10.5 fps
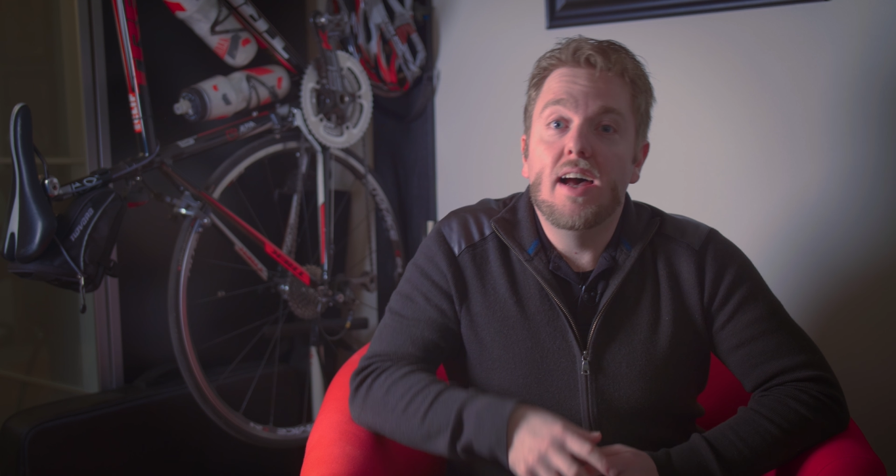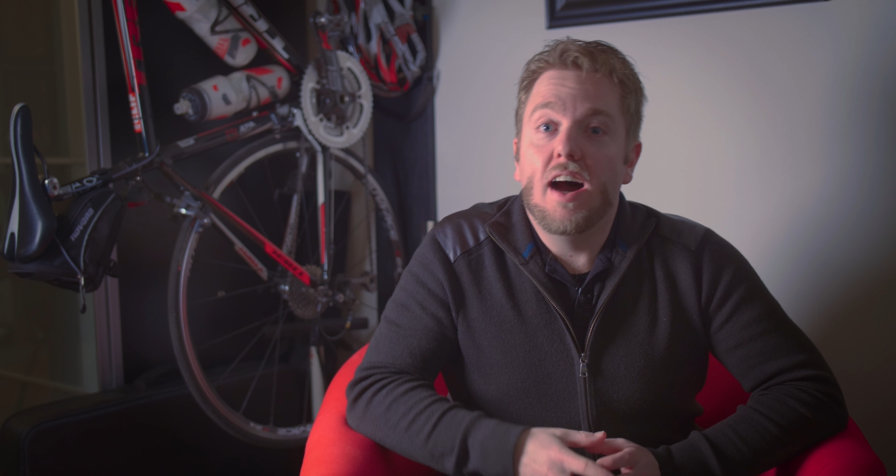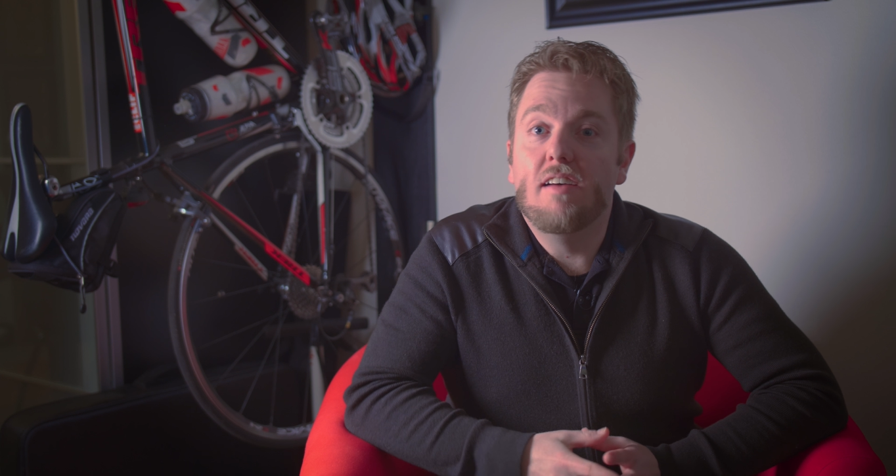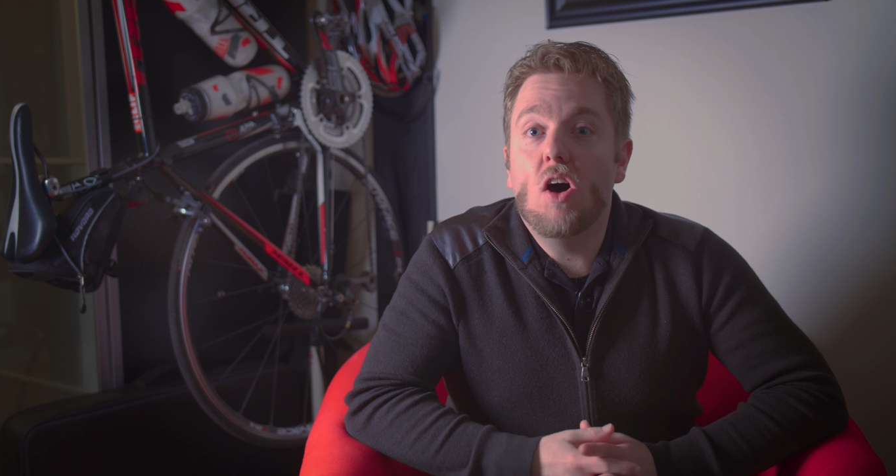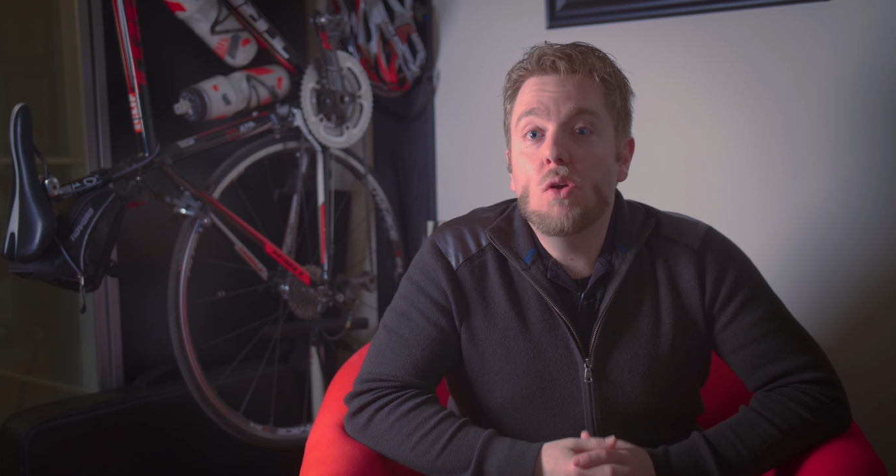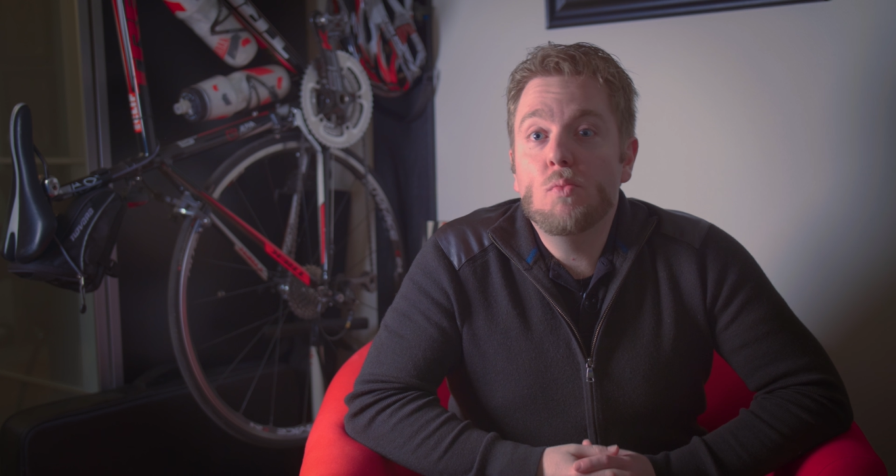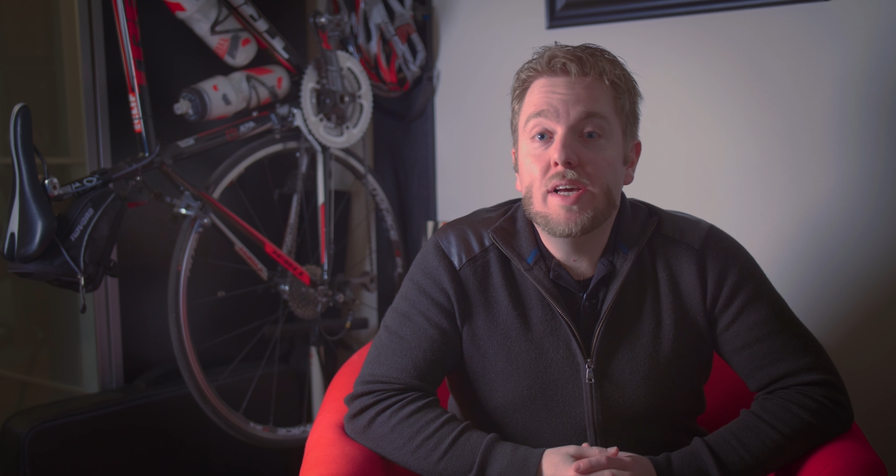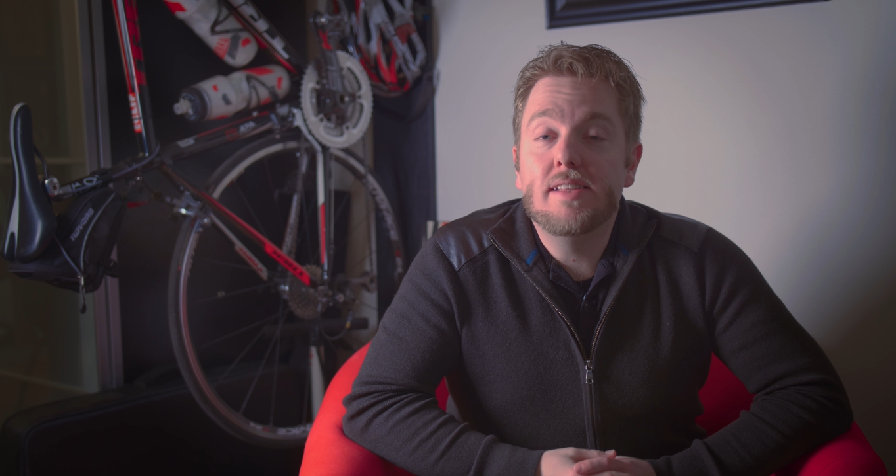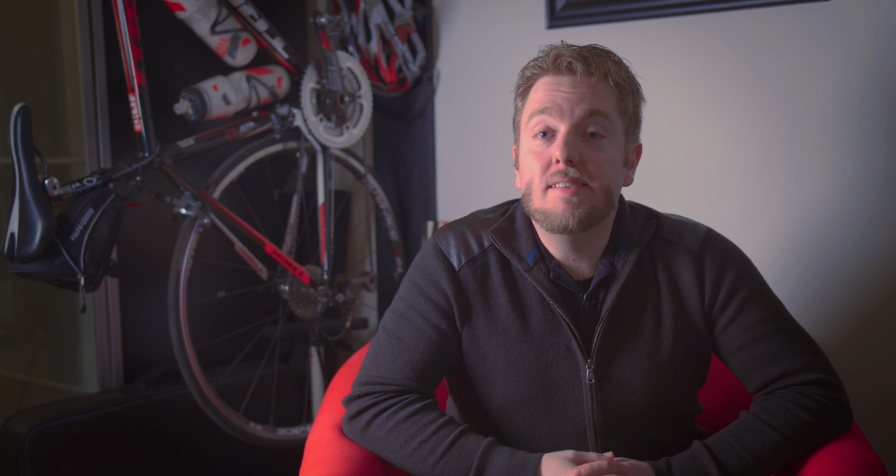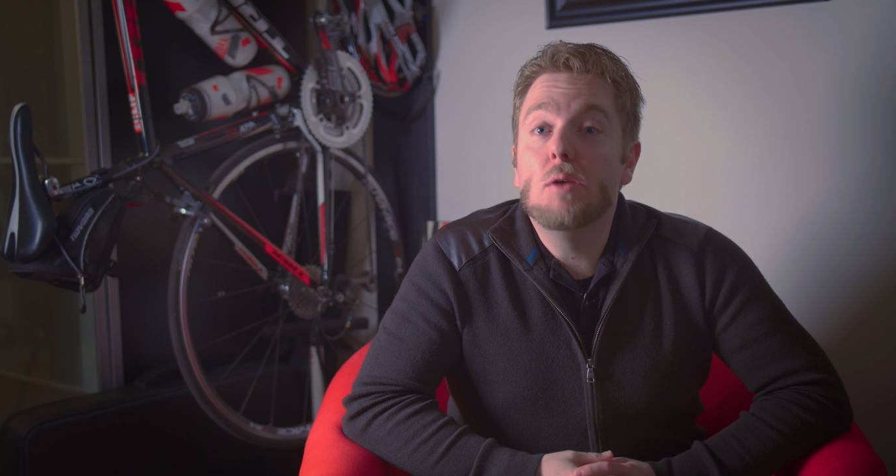along
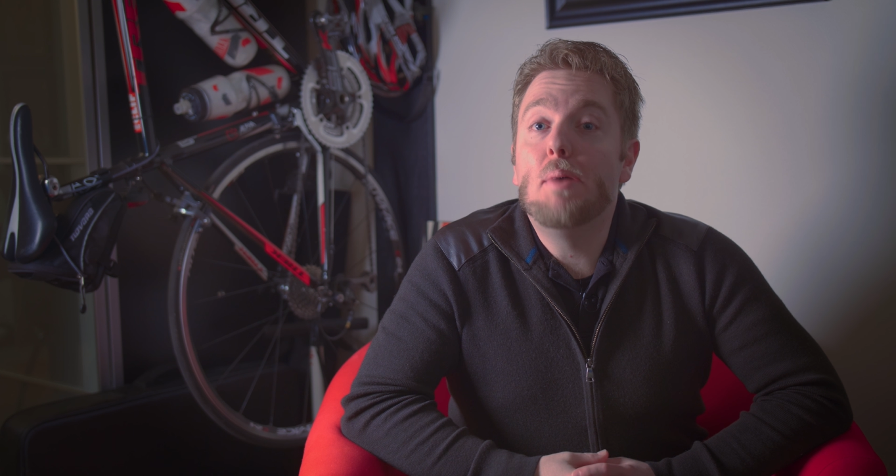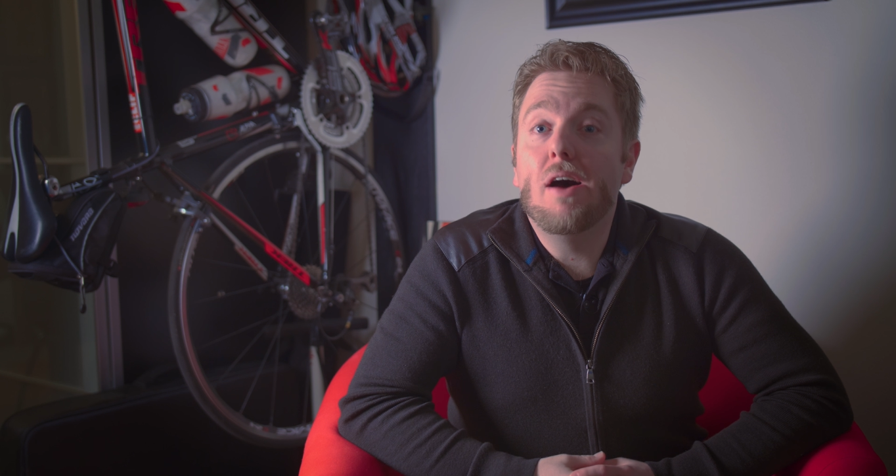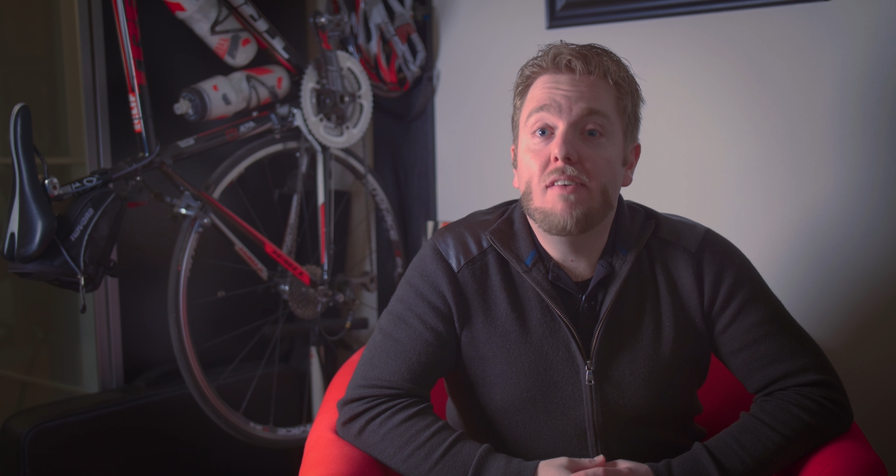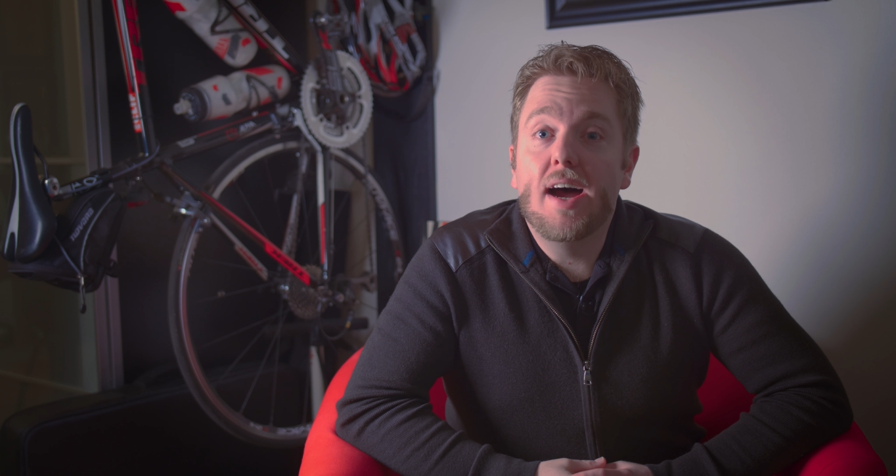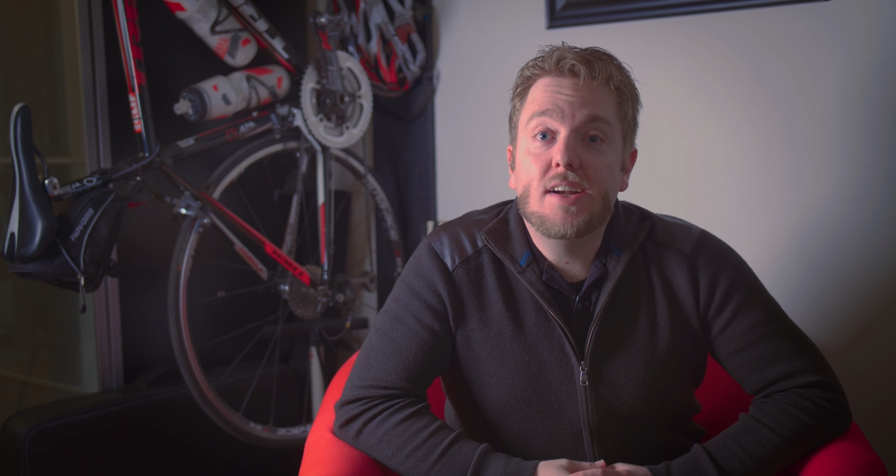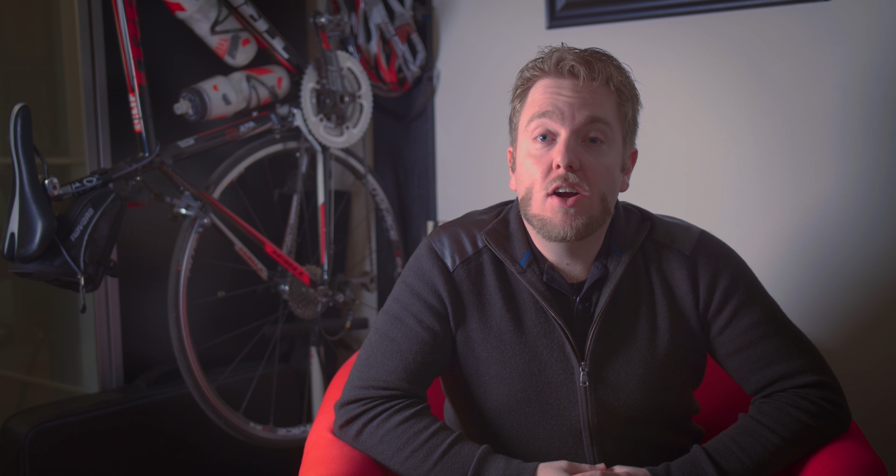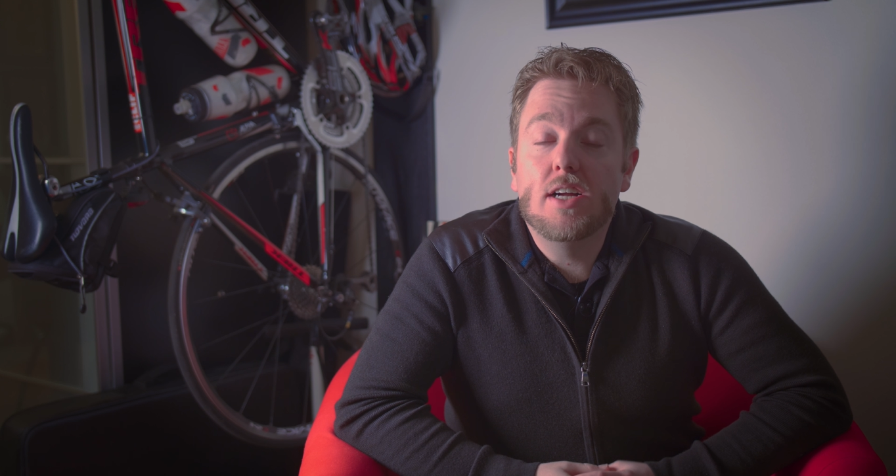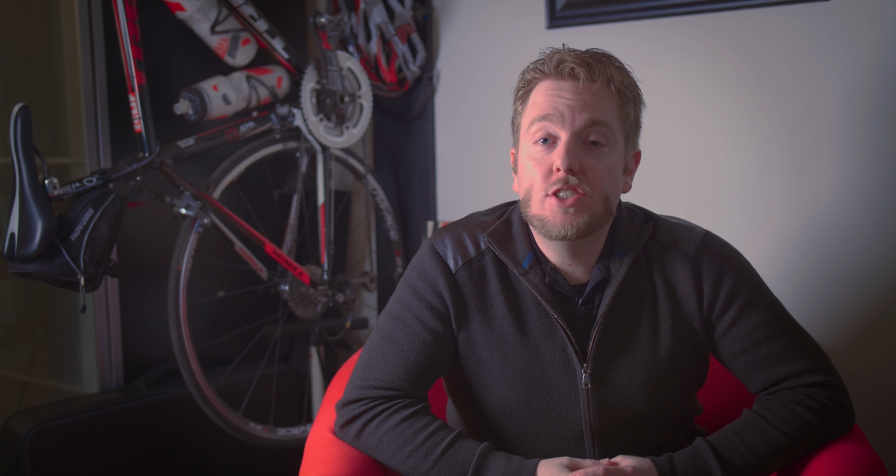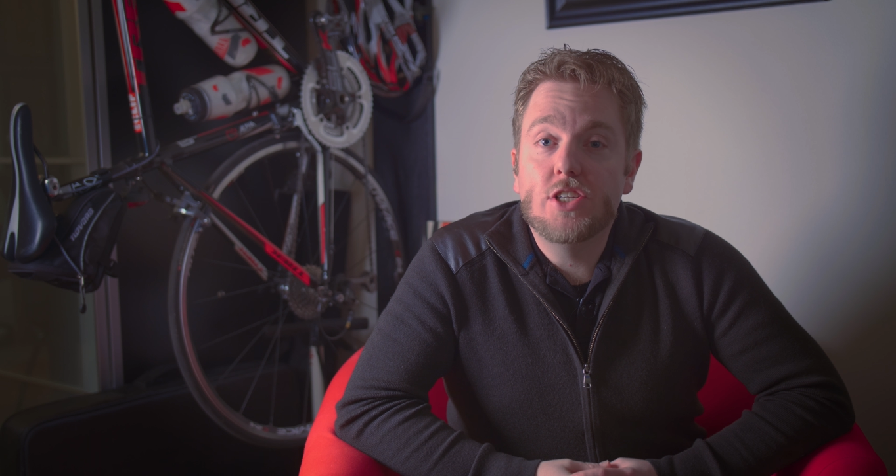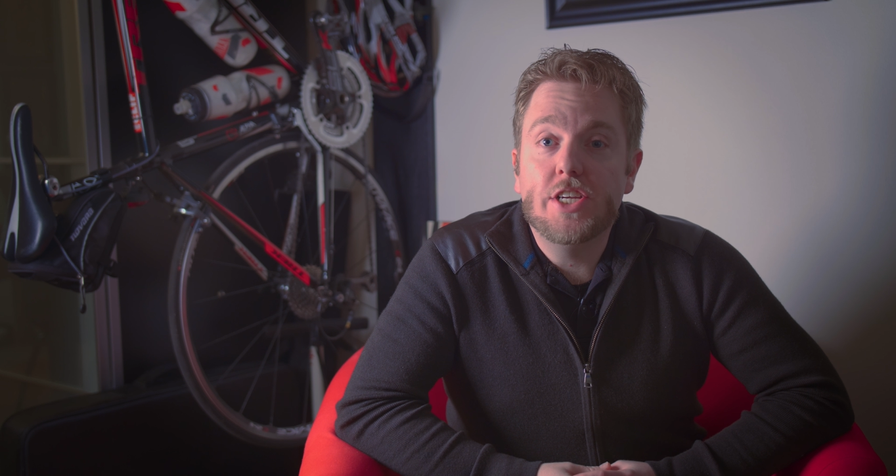with the little bell
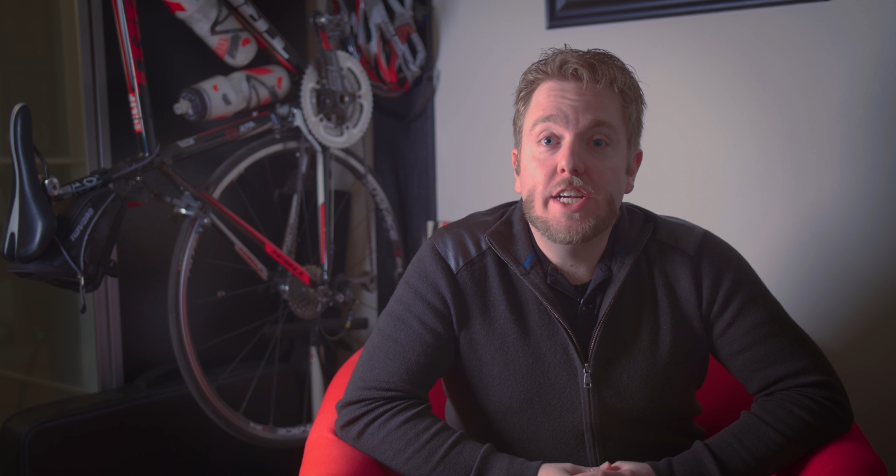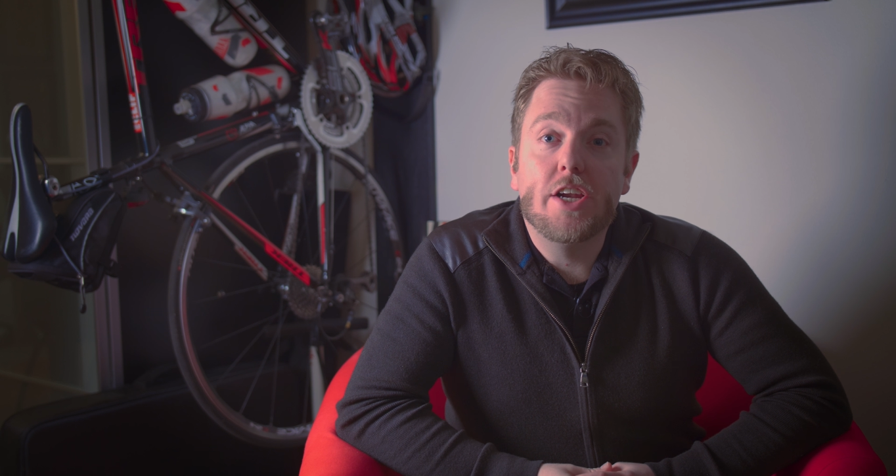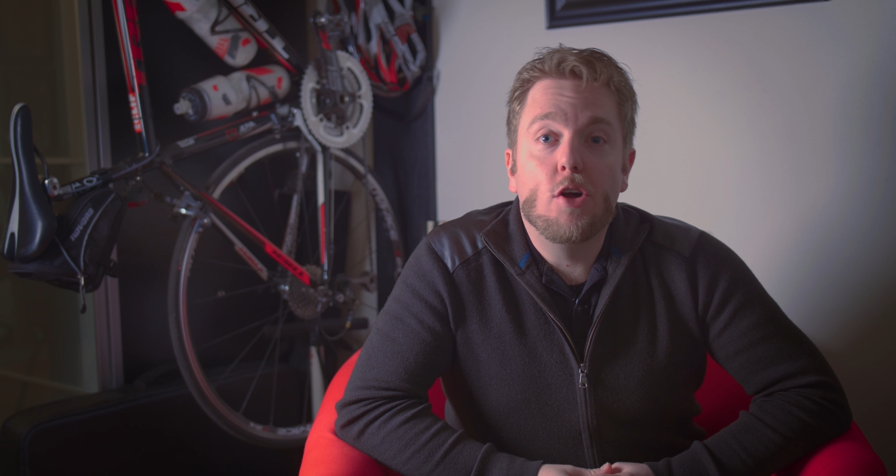icon so you get